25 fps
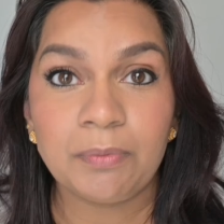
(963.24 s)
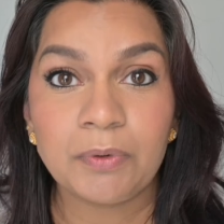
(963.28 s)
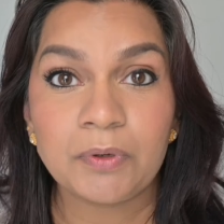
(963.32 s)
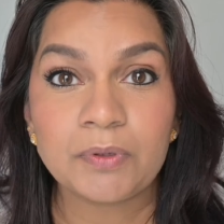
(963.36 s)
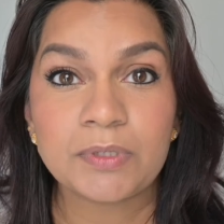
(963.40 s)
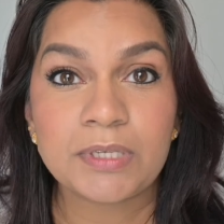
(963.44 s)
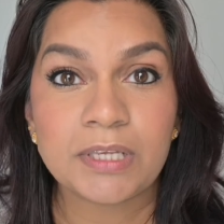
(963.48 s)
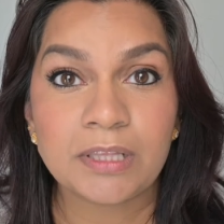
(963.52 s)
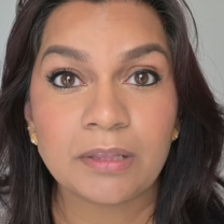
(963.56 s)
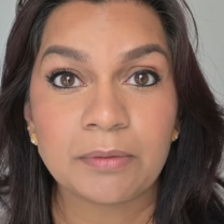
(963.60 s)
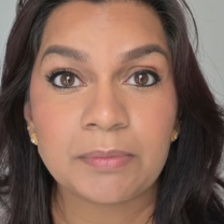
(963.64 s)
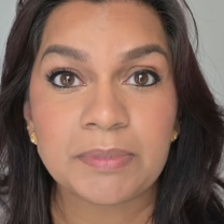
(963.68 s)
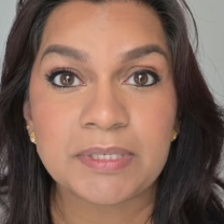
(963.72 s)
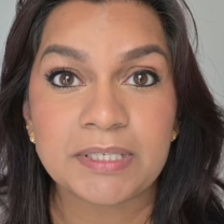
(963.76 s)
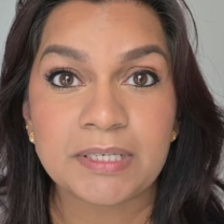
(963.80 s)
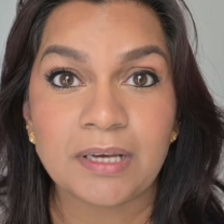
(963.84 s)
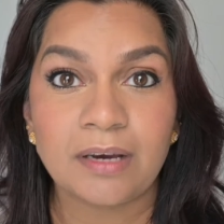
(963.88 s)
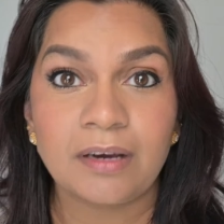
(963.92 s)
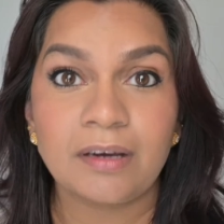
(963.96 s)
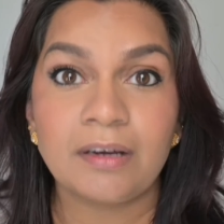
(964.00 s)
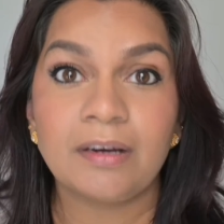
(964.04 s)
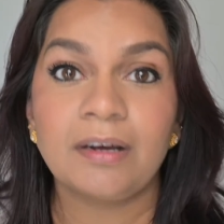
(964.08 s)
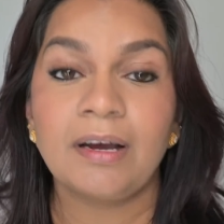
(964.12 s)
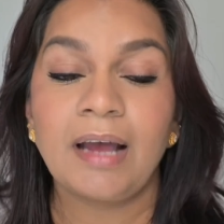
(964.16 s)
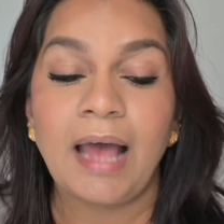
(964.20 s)
using the
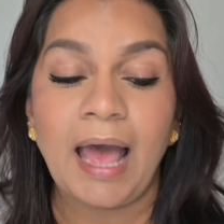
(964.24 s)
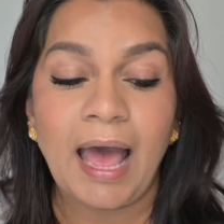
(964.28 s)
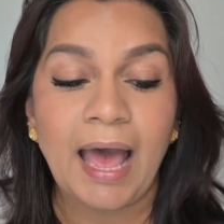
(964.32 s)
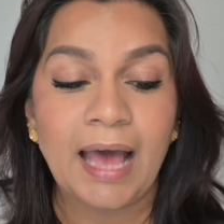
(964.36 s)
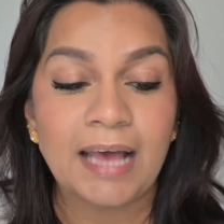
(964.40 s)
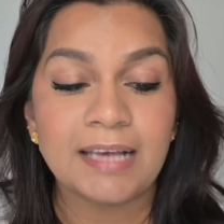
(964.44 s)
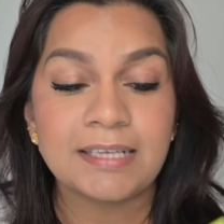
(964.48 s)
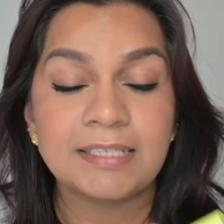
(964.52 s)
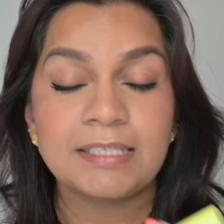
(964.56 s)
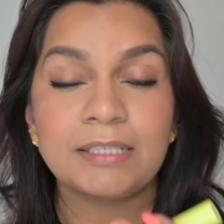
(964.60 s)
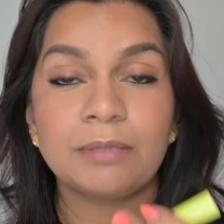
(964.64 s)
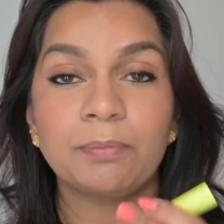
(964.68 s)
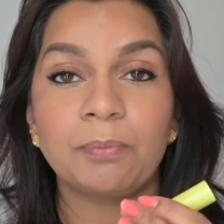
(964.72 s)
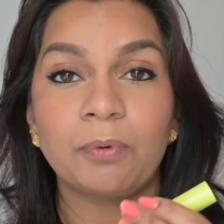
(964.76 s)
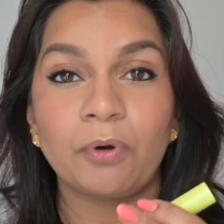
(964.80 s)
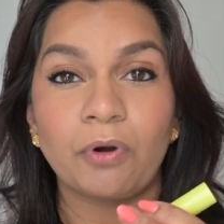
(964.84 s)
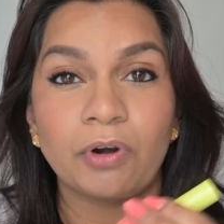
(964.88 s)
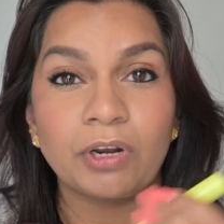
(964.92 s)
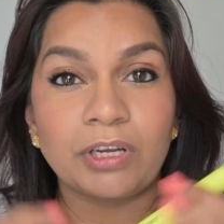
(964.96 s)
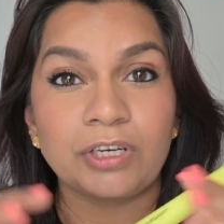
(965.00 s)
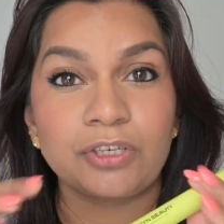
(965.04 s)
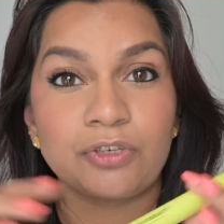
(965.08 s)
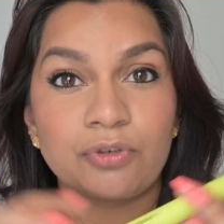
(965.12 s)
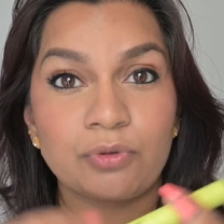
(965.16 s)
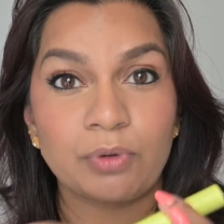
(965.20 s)
mascara, as the
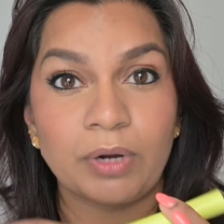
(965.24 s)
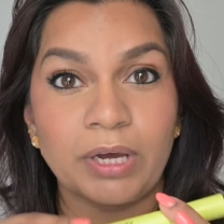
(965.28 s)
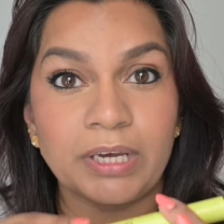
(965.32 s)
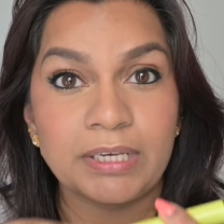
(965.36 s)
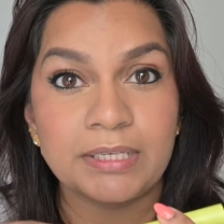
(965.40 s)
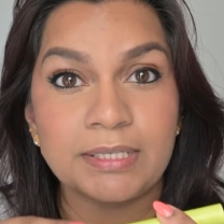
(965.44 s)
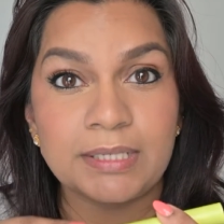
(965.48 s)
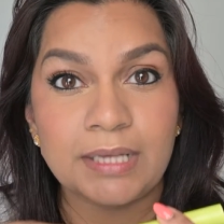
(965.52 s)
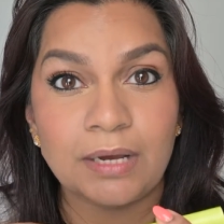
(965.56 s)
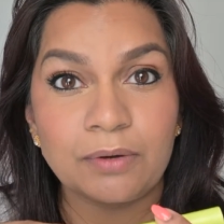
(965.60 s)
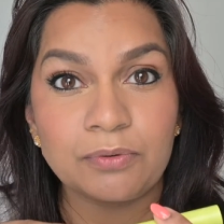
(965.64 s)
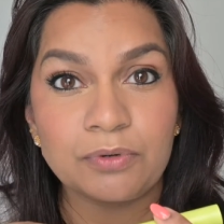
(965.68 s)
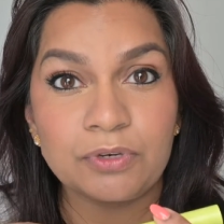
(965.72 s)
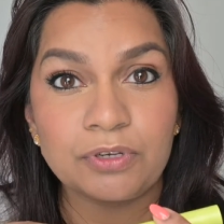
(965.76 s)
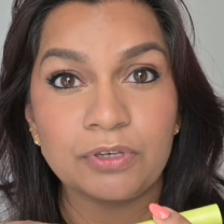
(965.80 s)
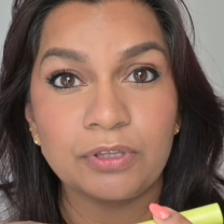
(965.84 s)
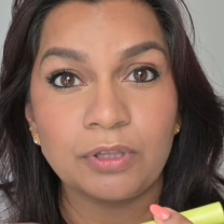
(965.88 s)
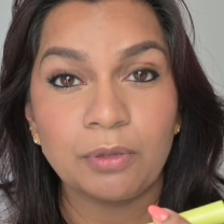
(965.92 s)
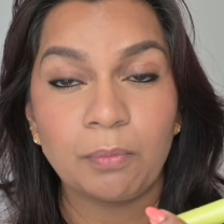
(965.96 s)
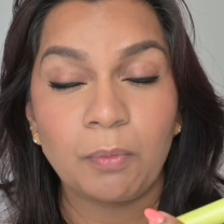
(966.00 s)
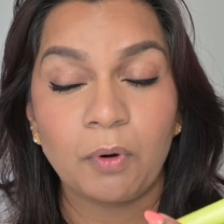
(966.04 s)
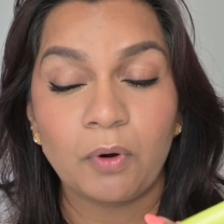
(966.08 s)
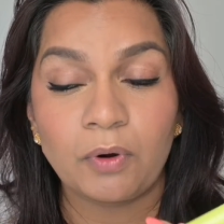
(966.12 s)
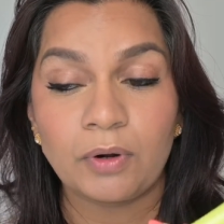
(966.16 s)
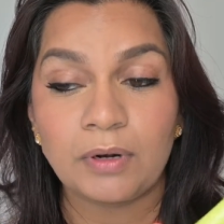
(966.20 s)
product dries out in
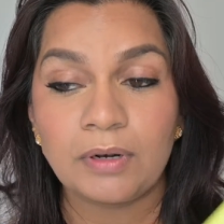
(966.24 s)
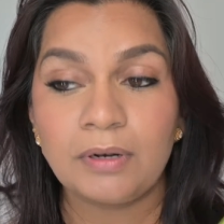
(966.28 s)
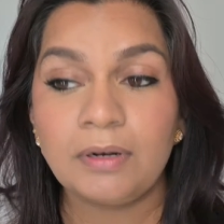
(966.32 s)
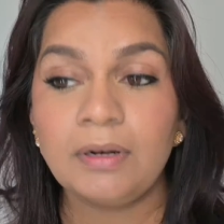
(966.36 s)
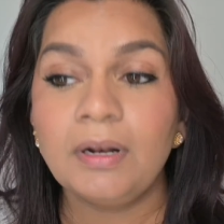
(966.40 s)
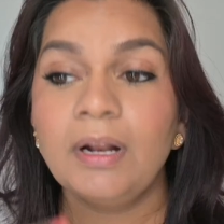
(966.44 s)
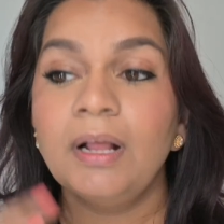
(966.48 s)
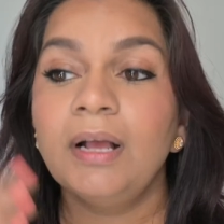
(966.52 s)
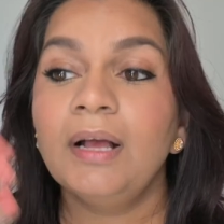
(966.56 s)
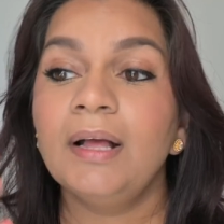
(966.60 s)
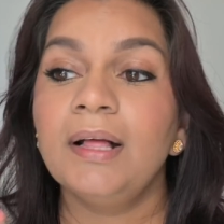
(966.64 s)
the bottle,